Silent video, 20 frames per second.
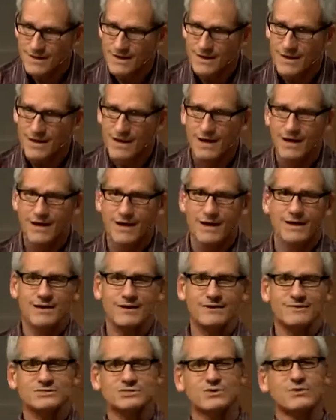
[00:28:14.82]

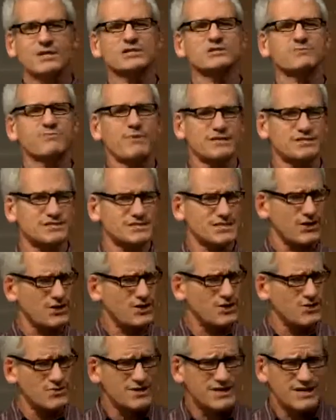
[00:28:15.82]
Uh, so it expresses our
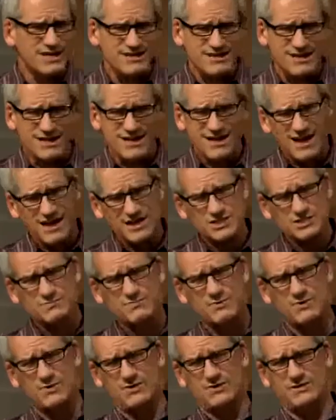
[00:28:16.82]
unity in the
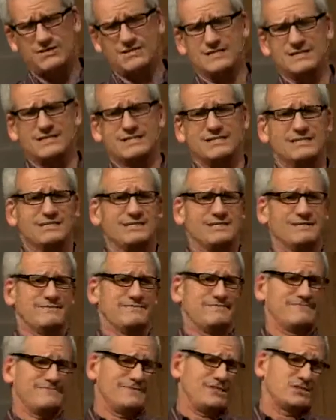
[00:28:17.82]
gospel.
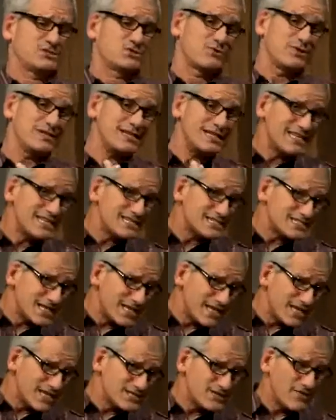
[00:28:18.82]
The Trinity
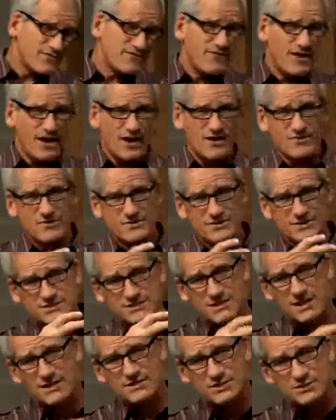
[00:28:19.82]
sings, the Father, the
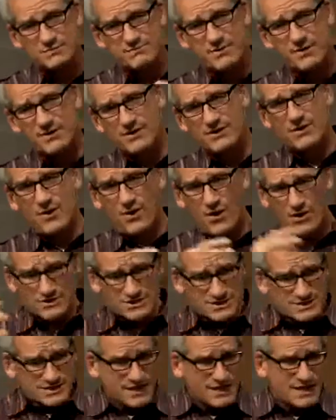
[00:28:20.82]
Son, the Spirit all
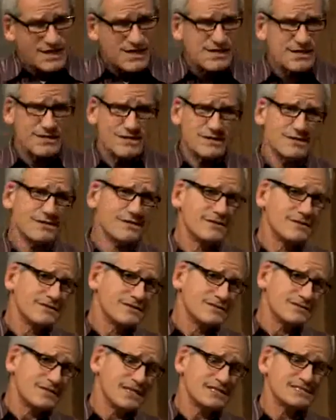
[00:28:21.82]
sing.
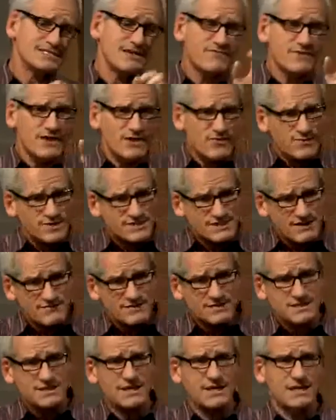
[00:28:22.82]
See that in Zephaniah
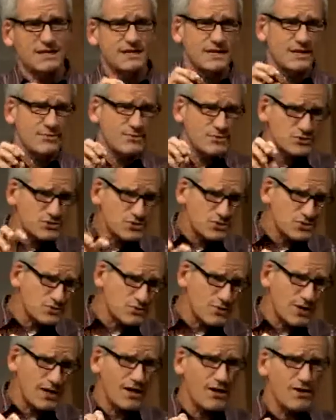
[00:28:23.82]
3.17, Hebrews
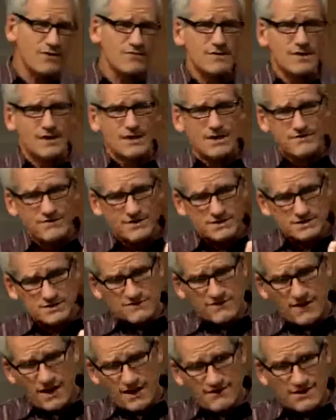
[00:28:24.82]
2.12, Ephesians
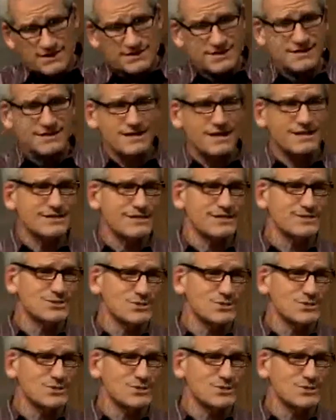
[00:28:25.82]
5.18, 19.